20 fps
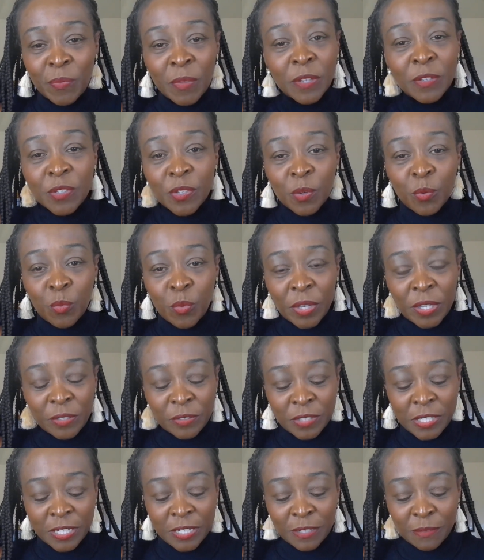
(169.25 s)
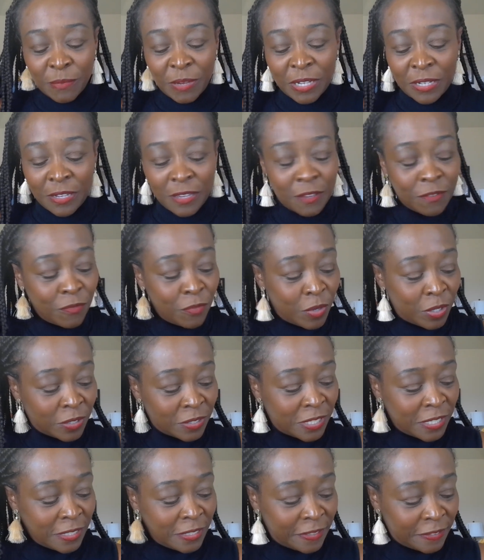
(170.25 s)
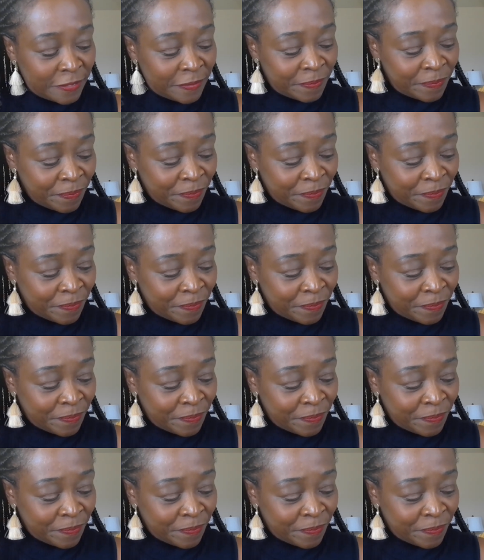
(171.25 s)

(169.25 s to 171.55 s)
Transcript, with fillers: So well done, my love. Well done.